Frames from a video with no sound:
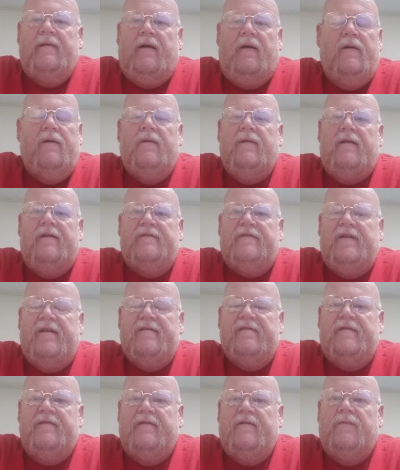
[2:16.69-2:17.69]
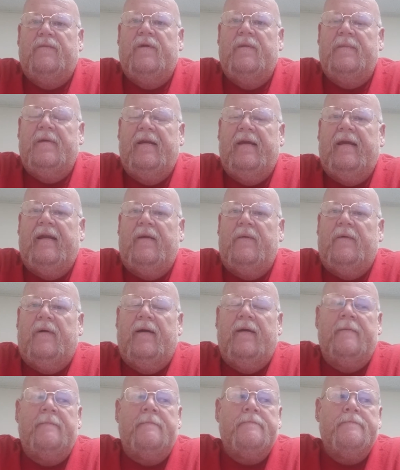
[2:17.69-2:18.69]
a whole lot faster than women
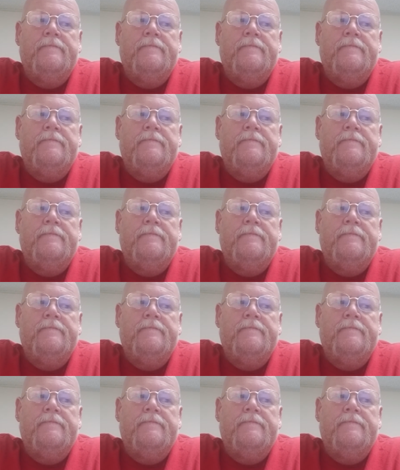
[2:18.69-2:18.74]
anyway.